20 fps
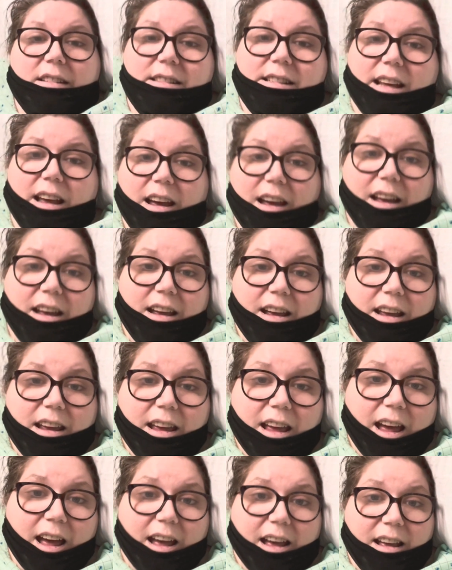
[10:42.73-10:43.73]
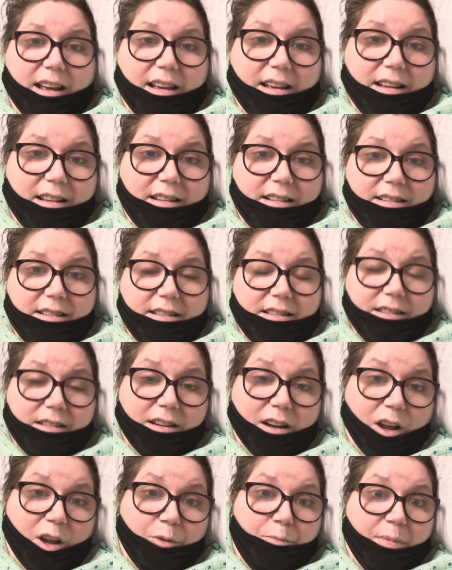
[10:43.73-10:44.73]
guy has
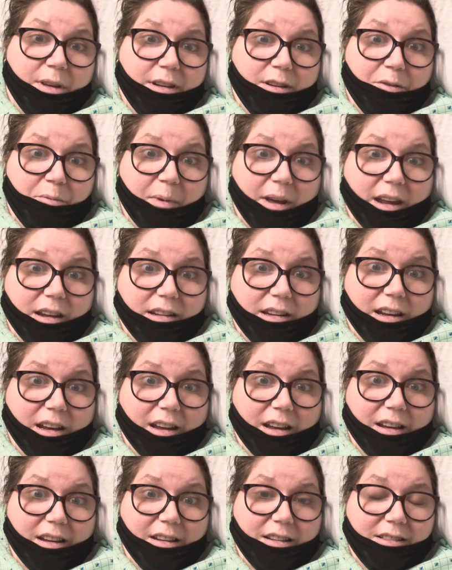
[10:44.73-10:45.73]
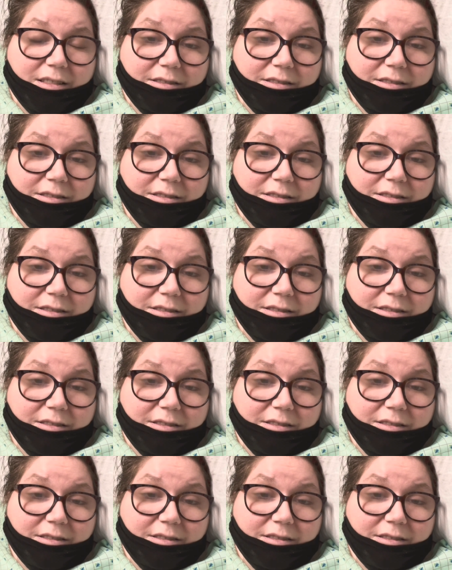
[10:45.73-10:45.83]
not been to bed yet.